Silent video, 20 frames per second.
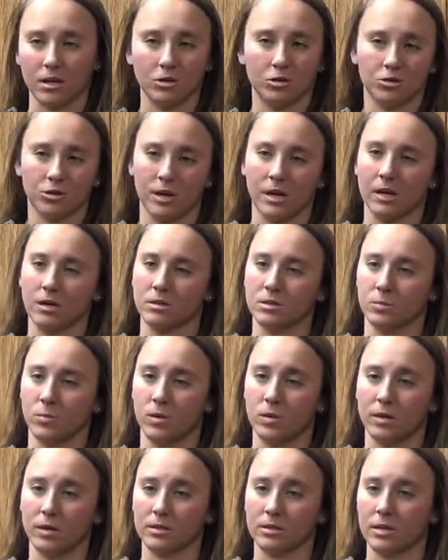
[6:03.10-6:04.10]
trade is
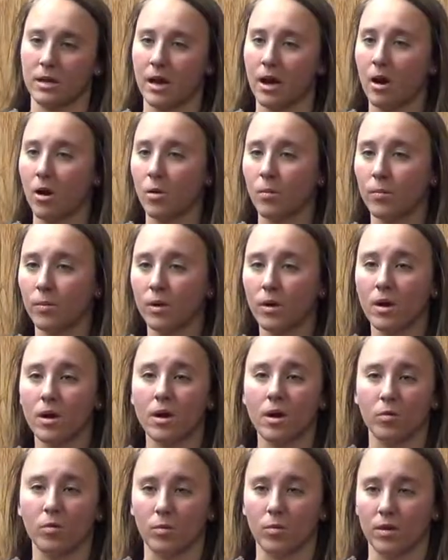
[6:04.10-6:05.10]
willing to help
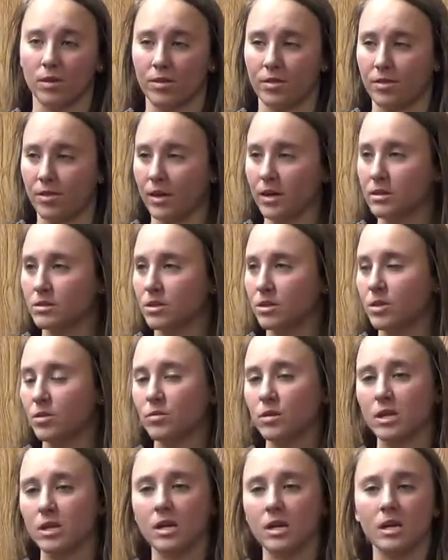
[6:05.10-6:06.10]
with things that
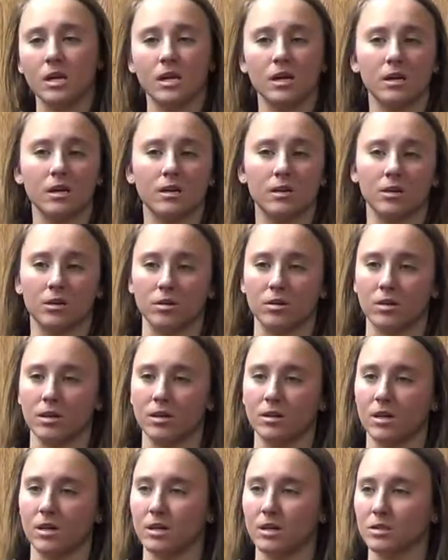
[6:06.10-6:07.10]
you need
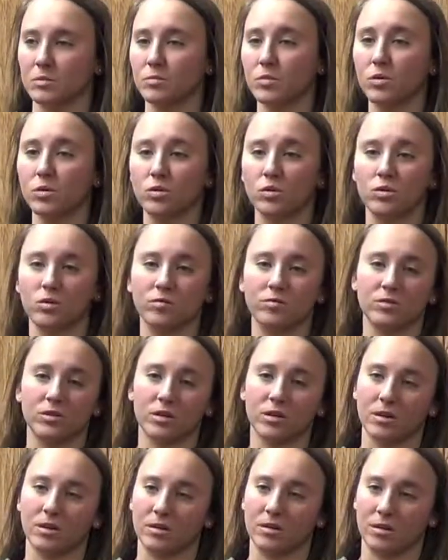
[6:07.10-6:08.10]
things moved.
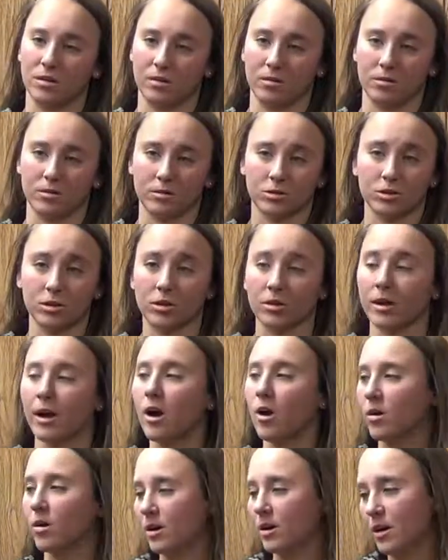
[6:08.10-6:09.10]
Sure,
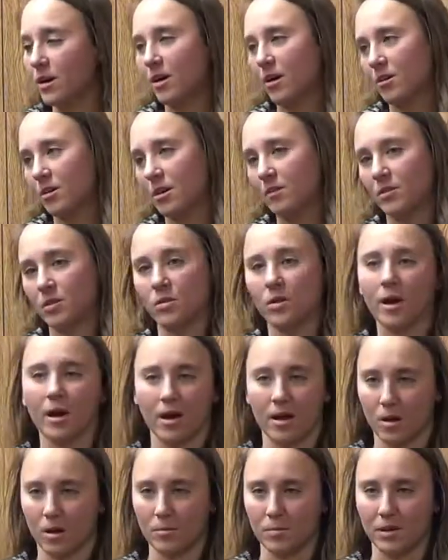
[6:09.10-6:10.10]
help, here, I'll give you a
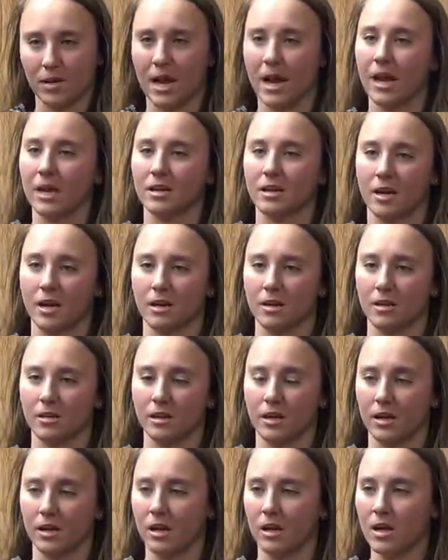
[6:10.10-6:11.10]
helping hand kind of
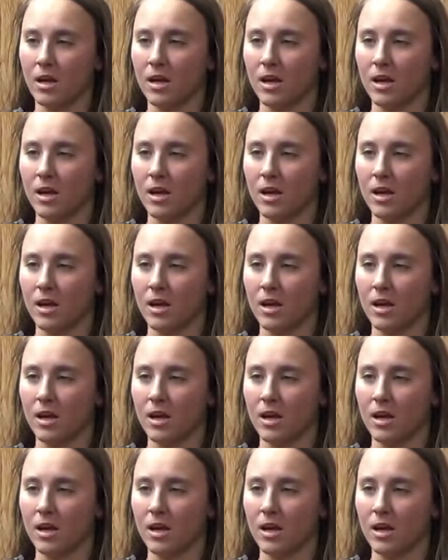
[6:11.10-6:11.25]
thing.